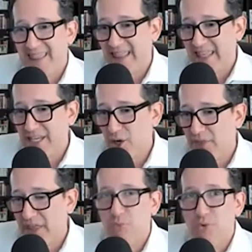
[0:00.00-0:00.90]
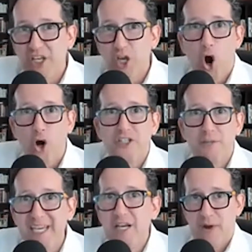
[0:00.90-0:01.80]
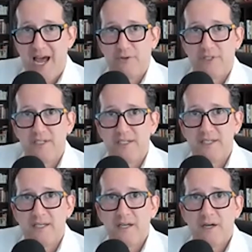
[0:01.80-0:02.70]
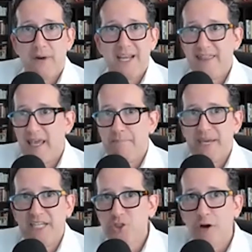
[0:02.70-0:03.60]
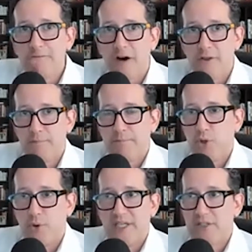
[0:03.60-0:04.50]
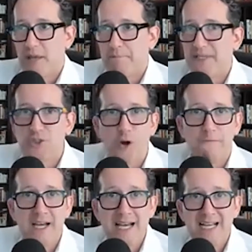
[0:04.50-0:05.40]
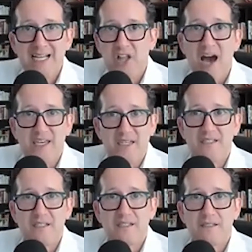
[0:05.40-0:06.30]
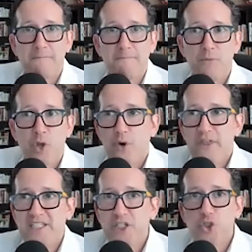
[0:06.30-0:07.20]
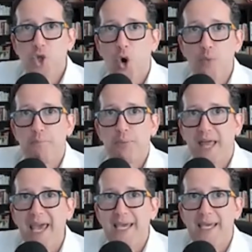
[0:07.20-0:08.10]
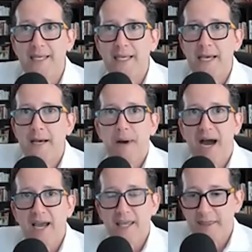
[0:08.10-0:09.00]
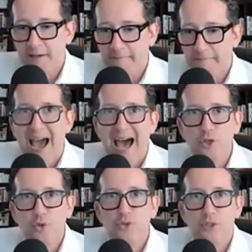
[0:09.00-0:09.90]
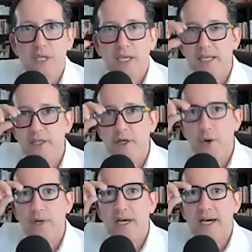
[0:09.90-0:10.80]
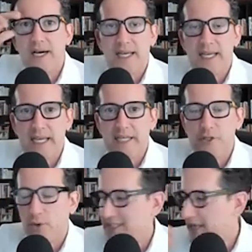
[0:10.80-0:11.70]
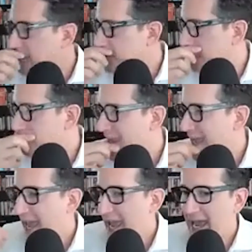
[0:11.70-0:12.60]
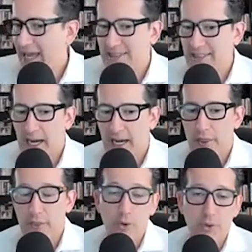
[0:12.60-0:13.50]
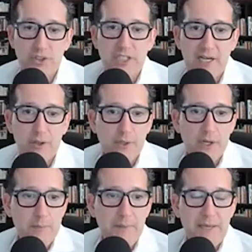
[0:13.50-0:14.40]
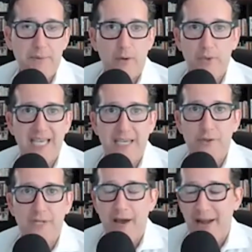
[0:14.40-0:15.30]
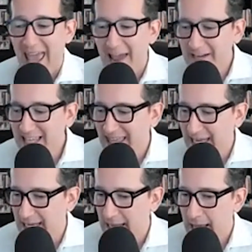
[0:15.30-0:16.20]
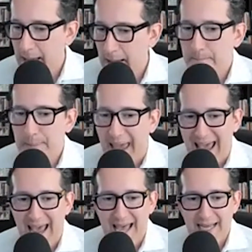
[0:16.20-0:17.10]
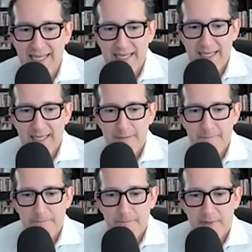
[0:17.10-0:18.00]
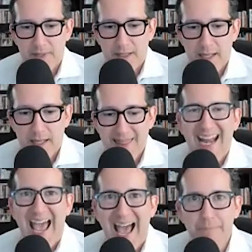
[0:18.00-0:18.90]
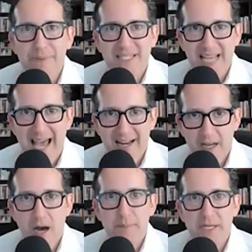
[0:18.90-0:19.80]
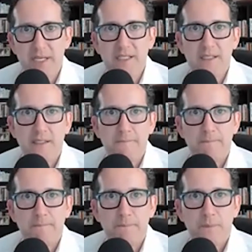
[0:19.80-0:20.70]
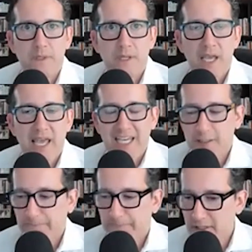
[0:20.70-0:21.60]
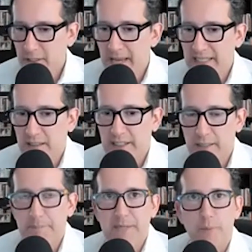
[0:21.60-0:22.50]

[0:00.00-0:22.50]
you know, they're really hard to be around, right? They piss off other employees or they piss off clients, or they just don't play by the values, in the organization. And those generally are the people that will take you down. Everything bad that happens at a company is fundamentally a people